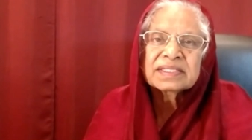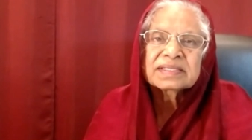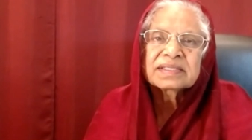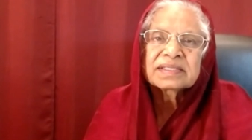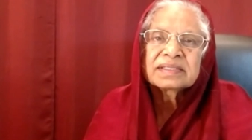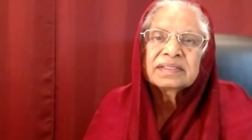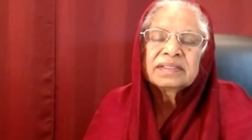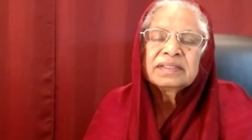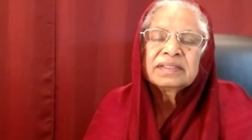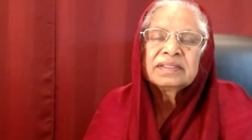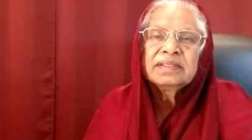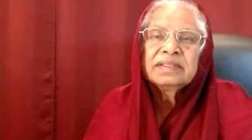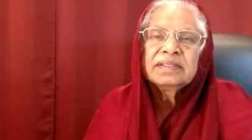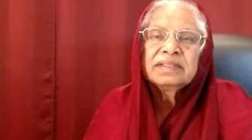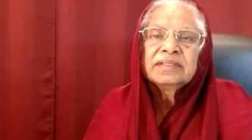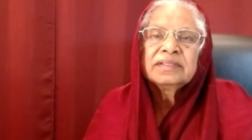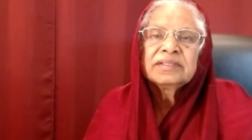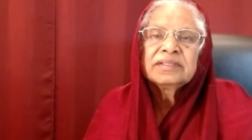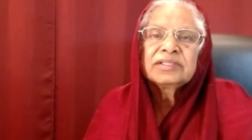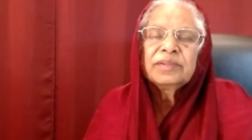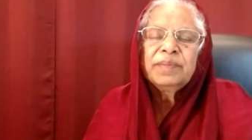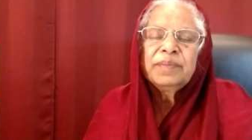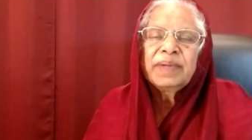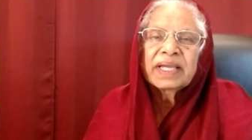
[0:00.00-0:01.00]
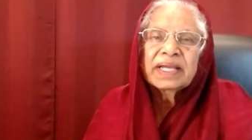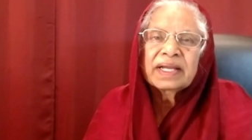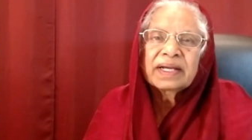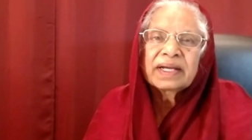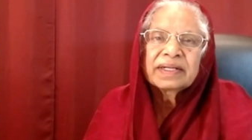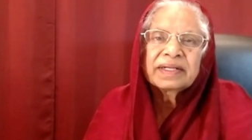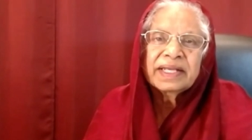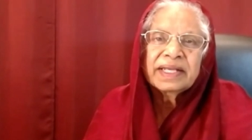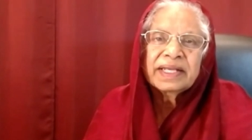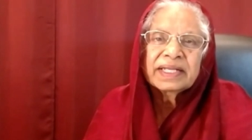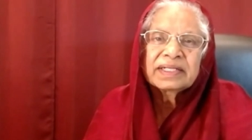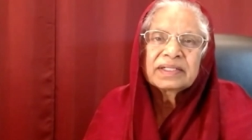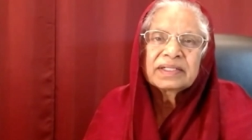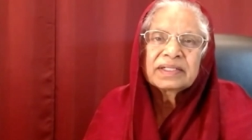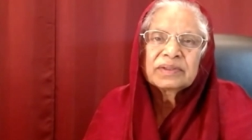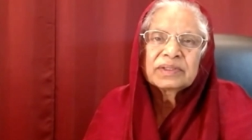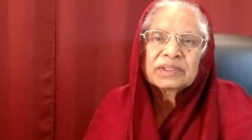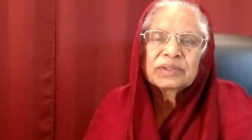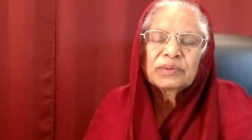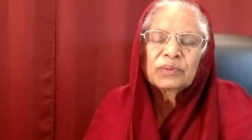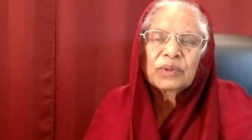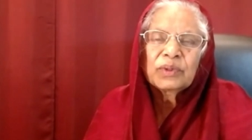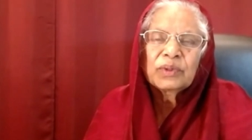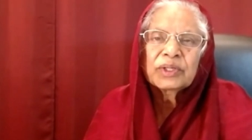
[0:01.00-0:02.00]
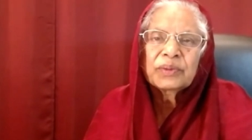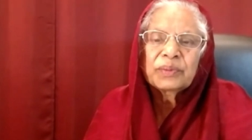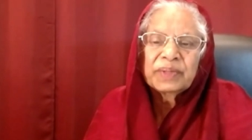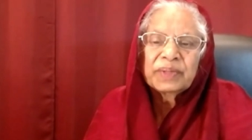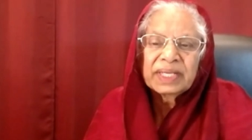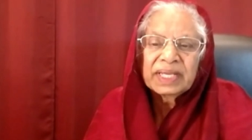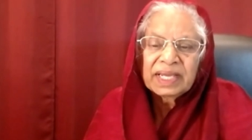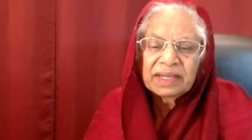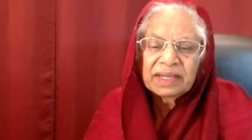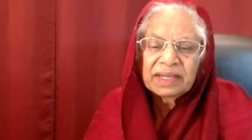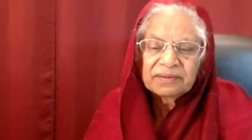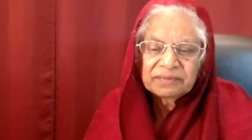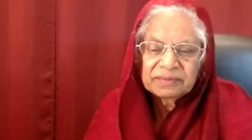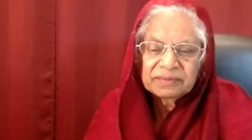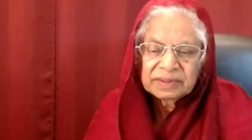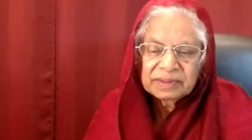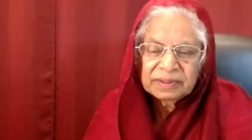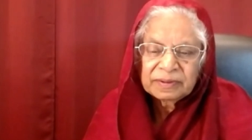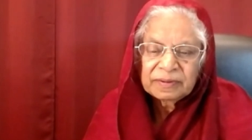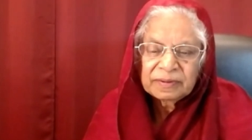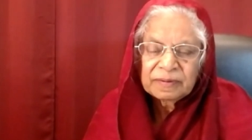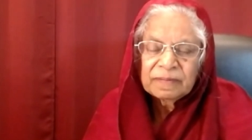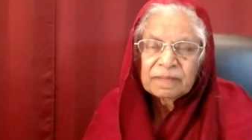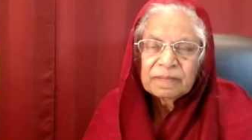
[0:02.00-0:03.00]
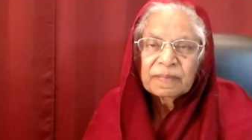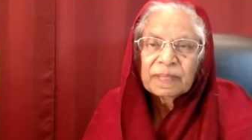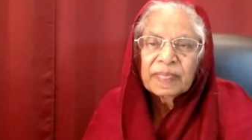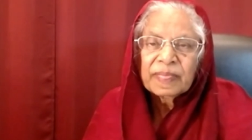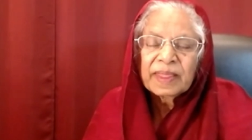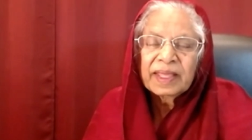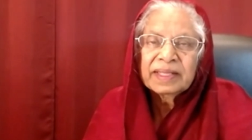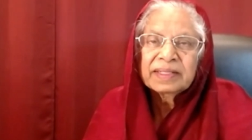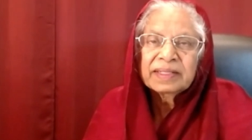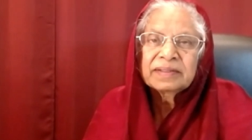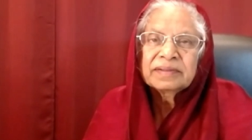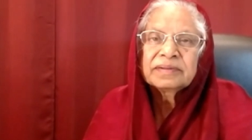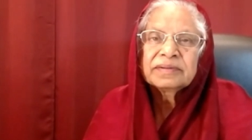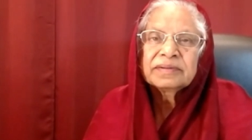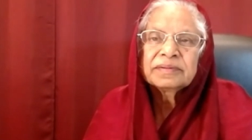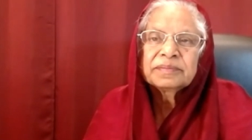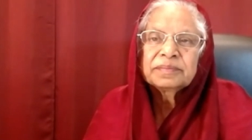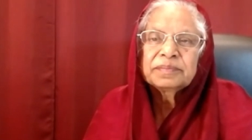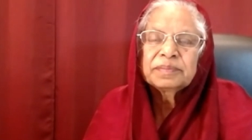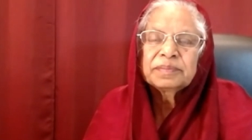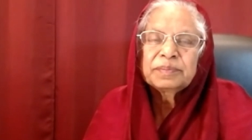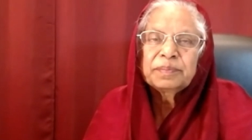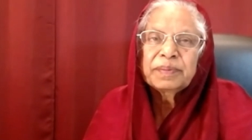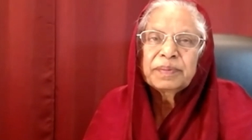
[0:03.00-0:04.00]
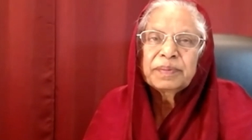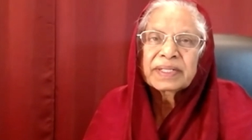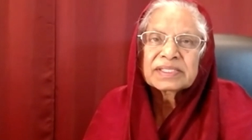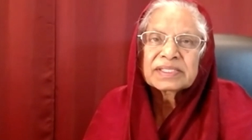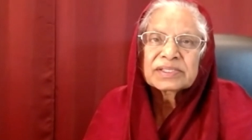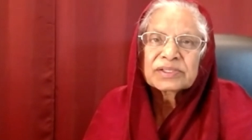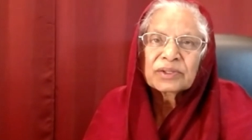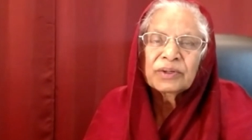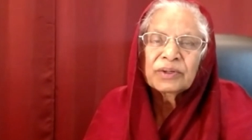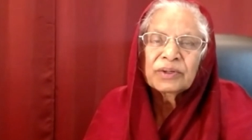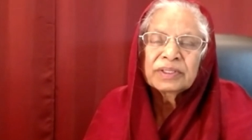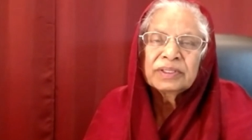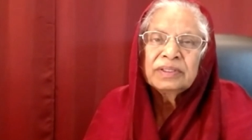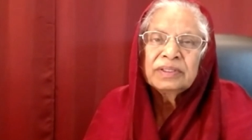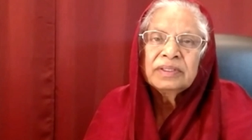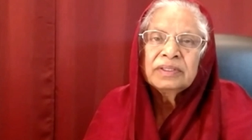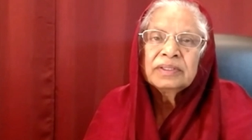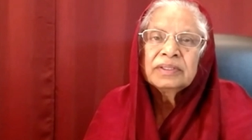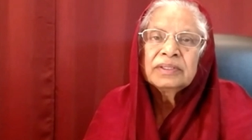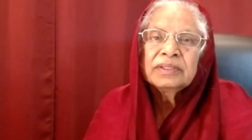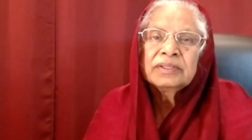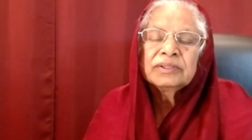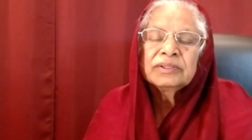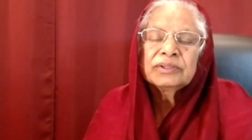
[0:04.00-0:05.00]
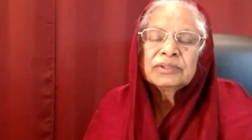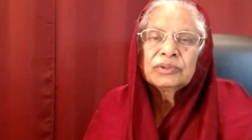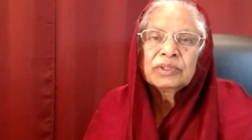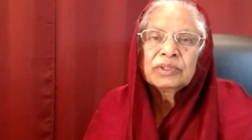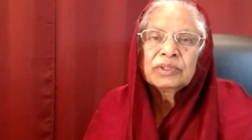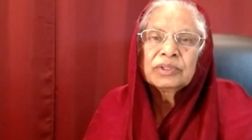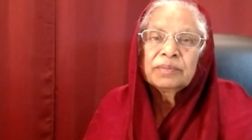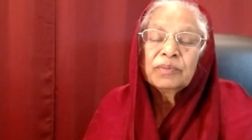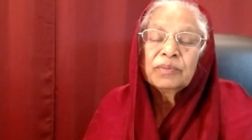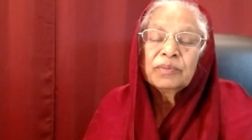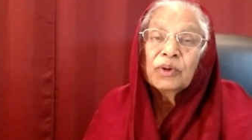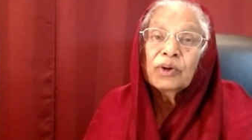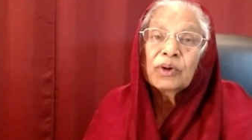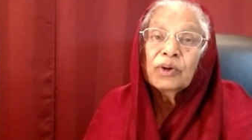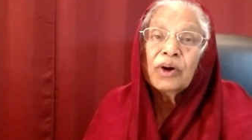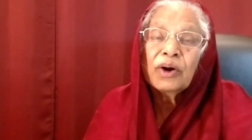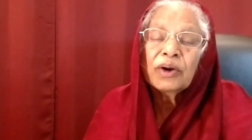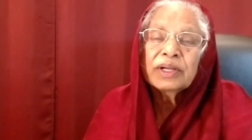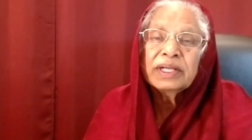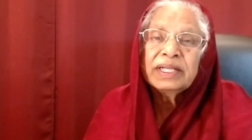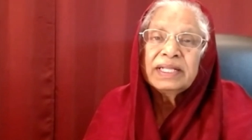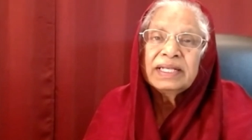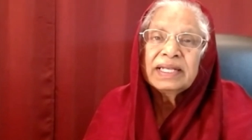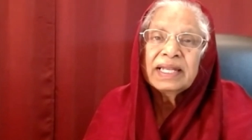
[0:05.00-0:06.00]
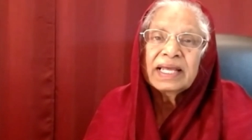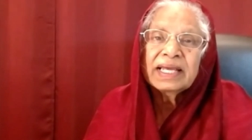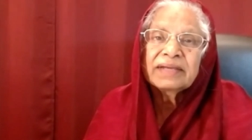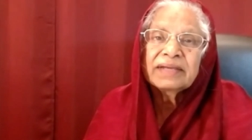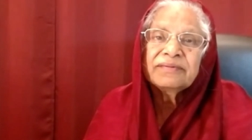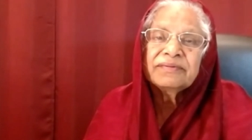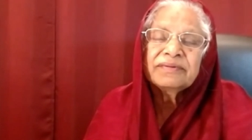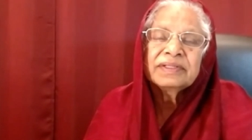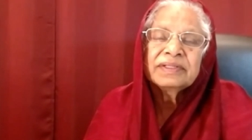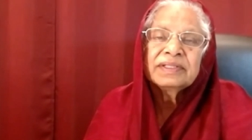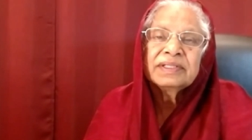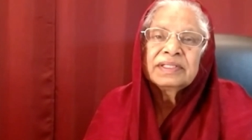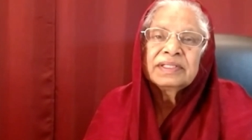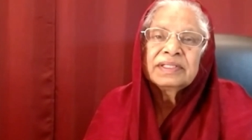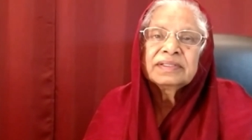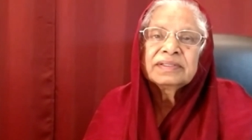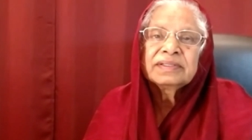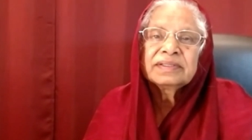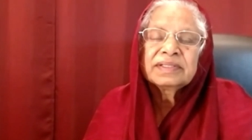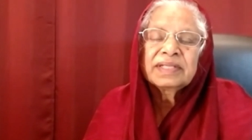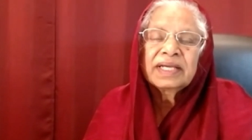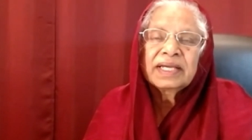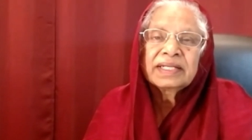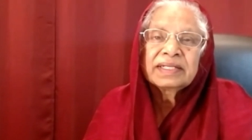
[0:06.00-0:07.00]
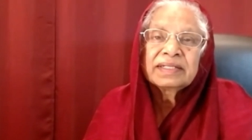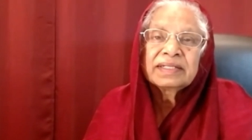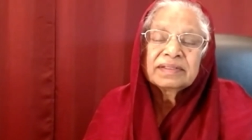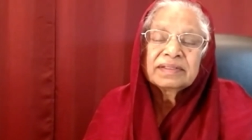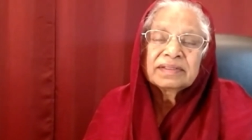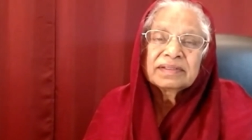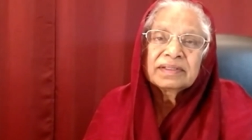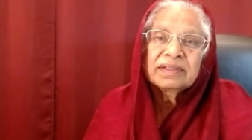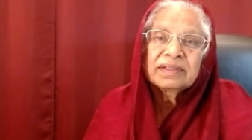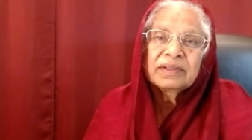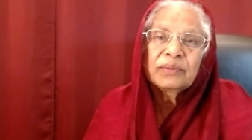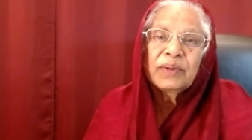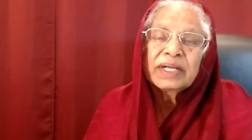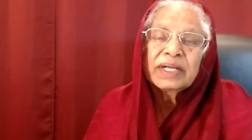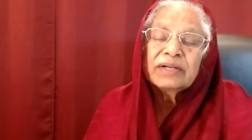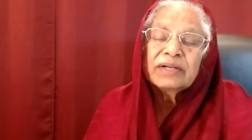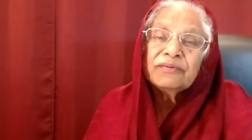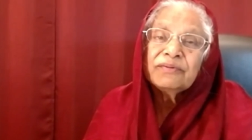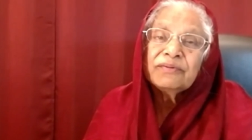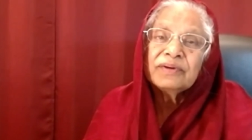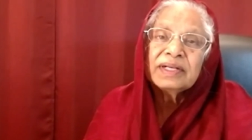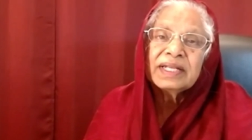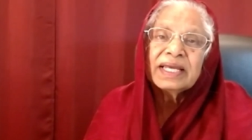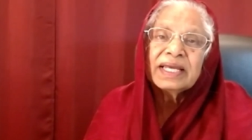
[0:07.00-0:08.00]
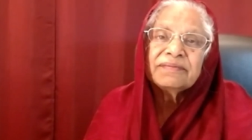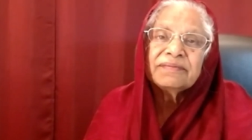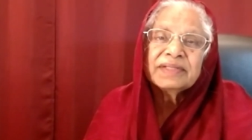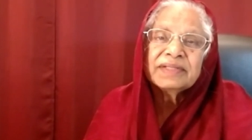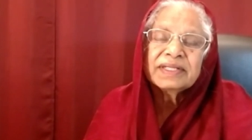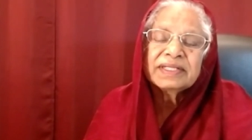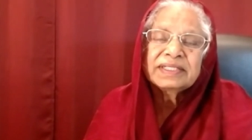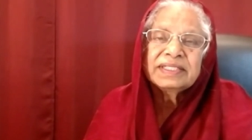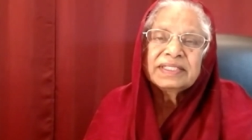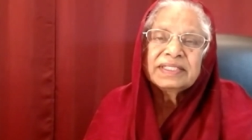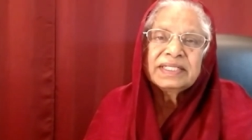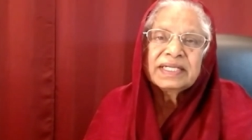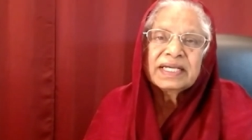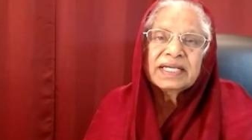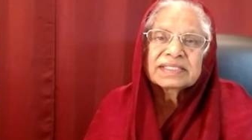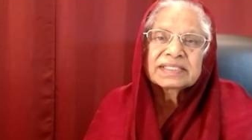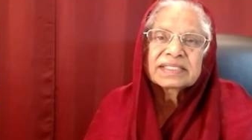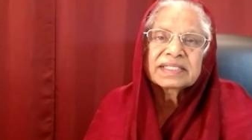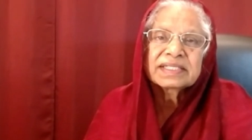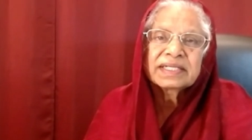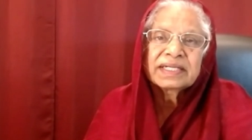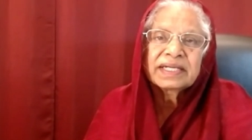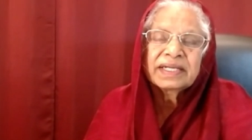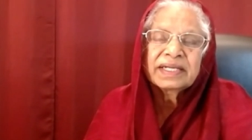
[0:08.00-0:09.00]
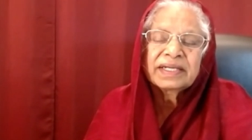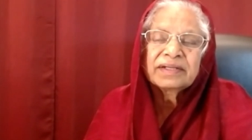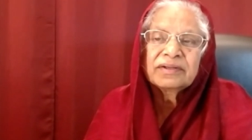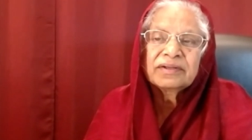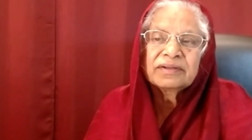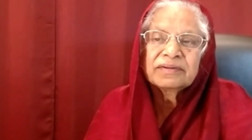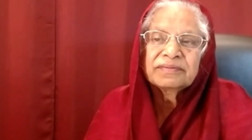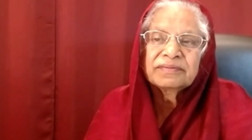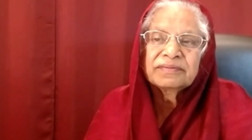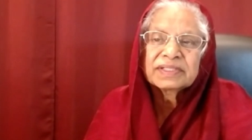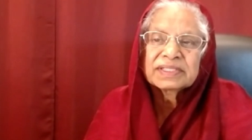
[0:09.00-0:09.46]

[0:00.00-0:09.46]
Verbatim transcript: us to be content with what we have and press on to a more godly life and a wonderful life that He has ahead of